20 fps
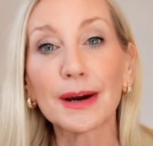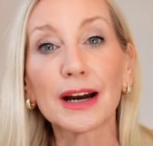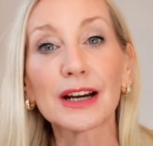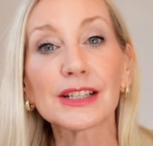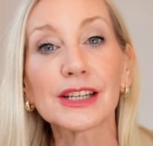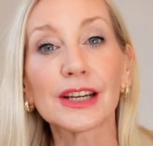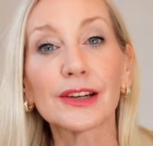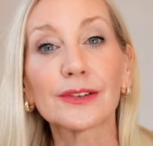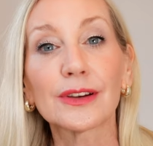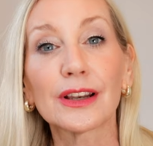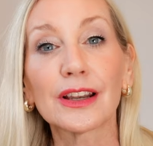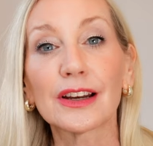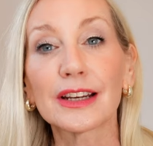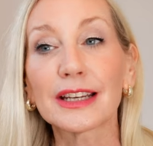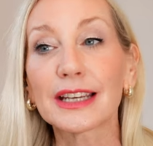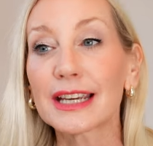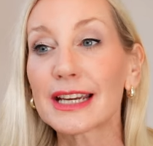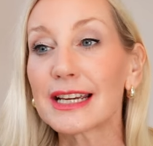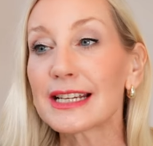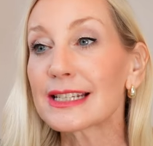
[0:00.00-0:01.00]
I don't
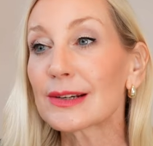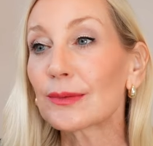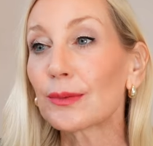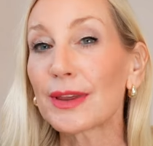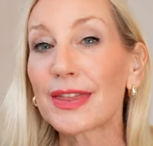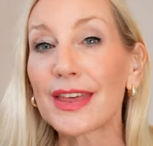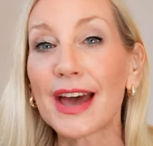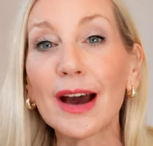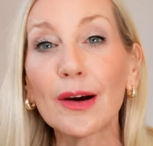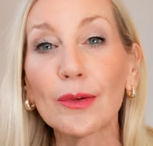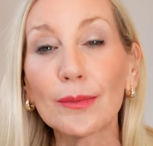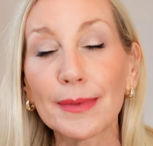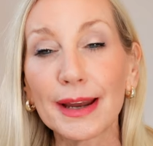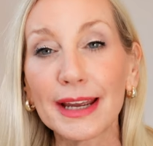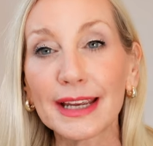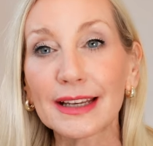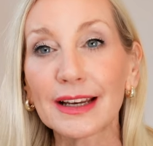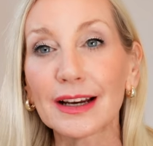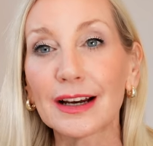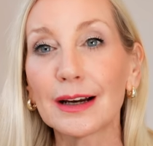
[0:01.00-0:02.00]
like it without
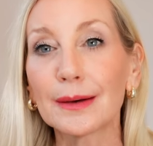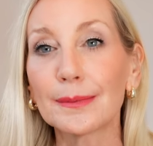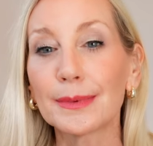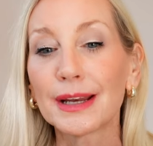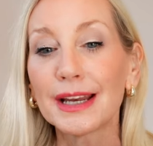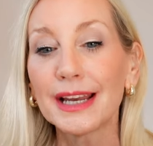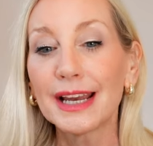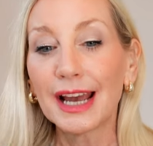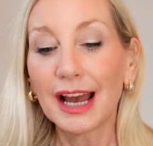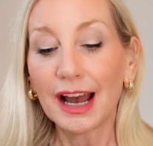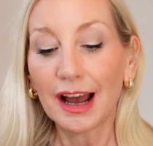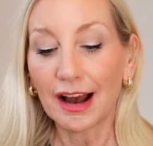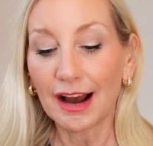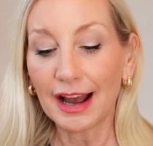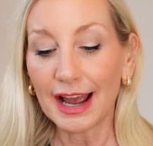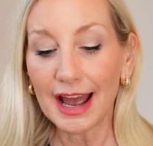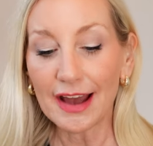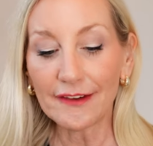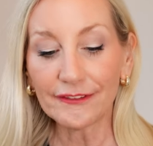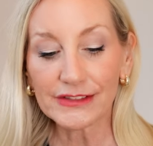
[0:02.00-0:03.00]
makeup.
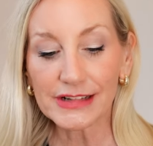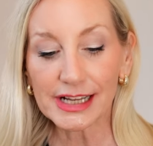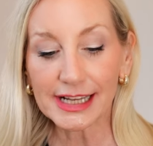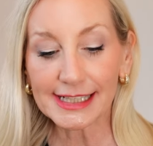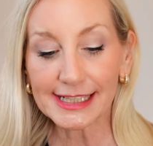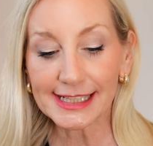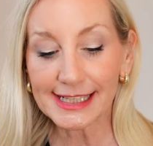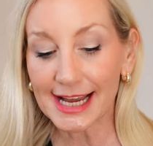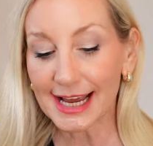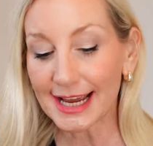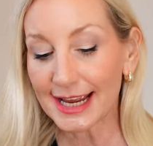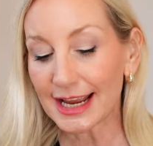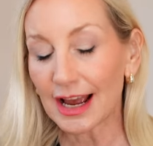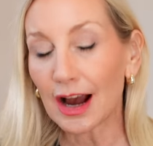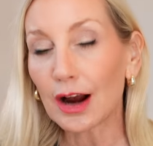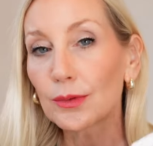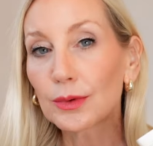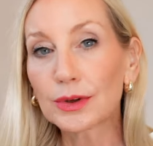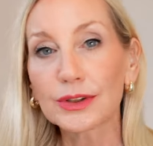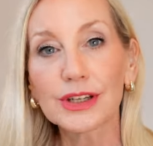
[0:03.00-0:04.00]
I have to say
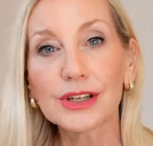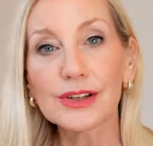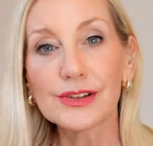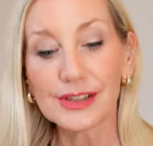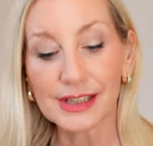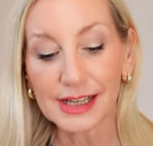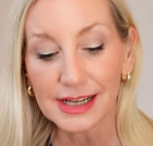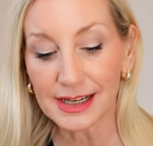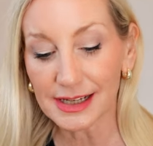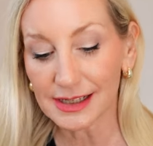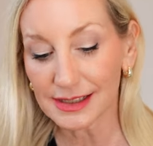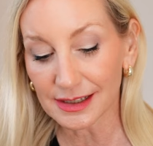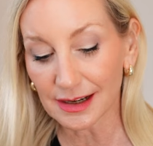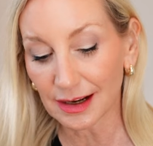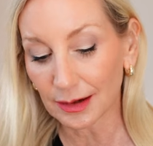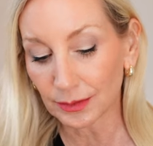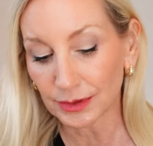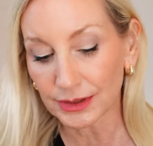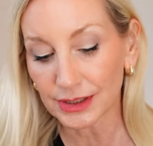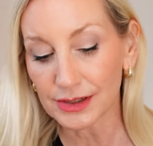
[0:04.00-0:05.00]
I will use it.
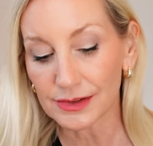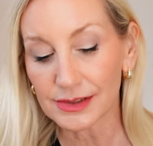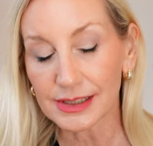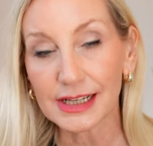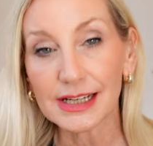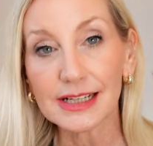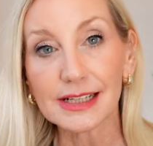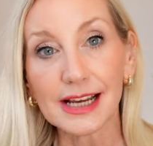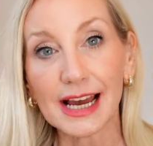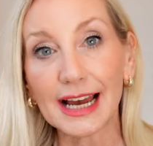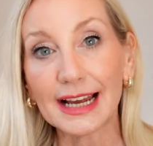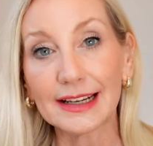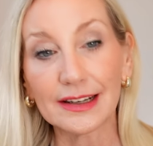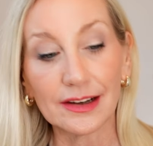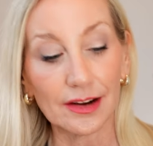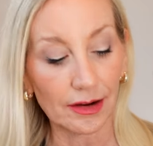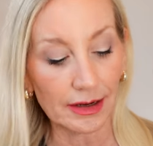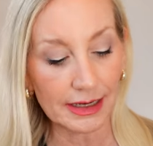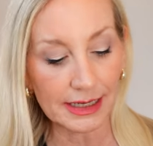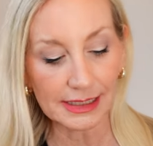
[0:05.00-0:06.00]
I will use it at
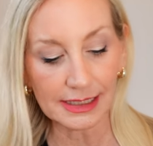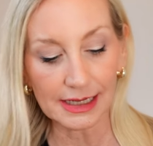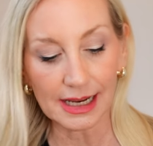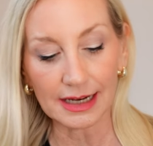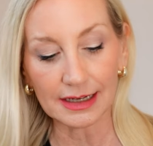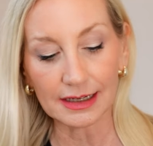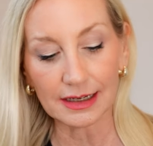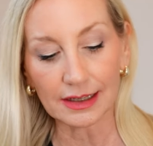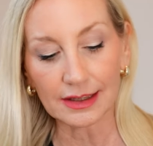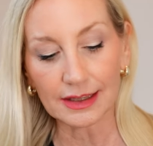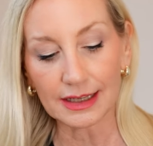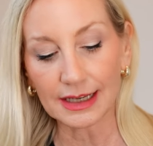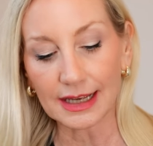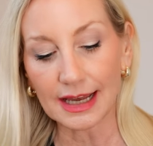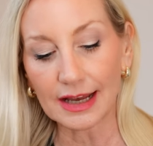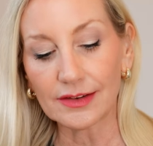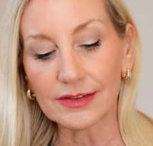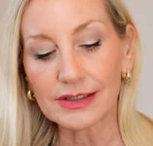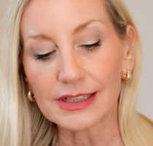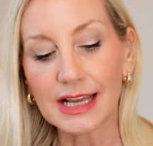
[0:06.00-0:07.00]
night and nothing
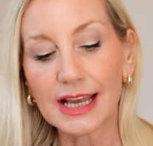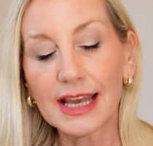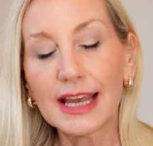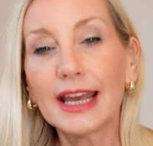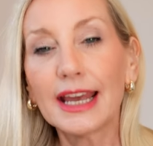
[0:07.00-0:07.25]
else.